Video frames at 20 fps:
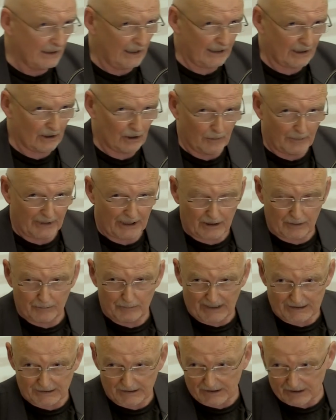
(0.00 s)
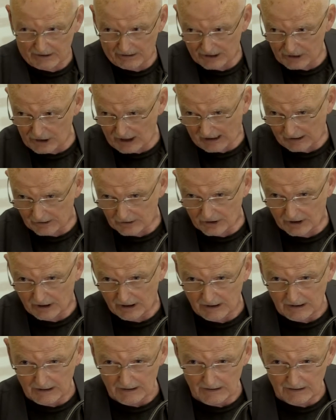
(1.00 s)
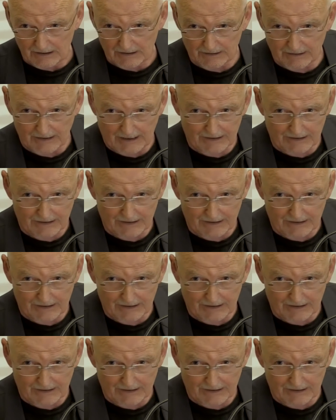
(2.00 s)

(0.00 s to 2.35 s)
economic competitor and challenger, and